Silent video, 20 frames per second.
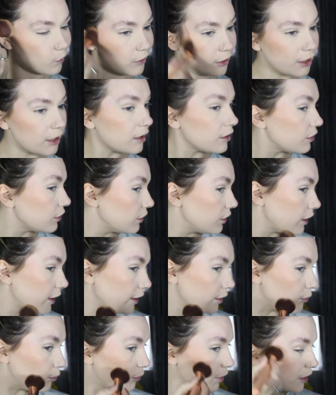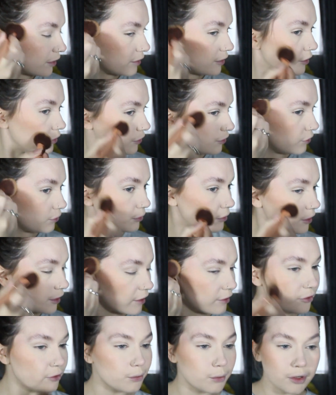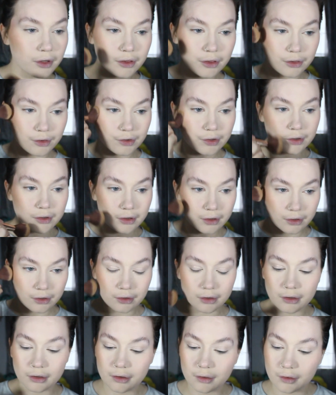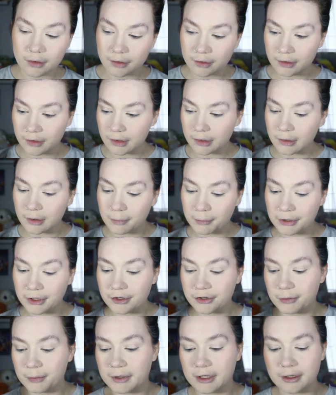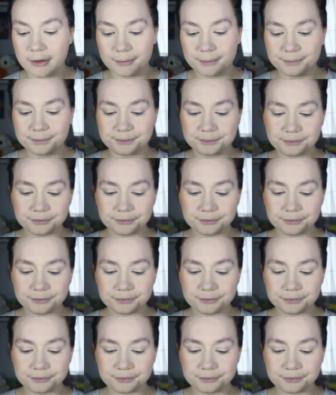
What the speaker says: And it mixes so nice with the blush balm.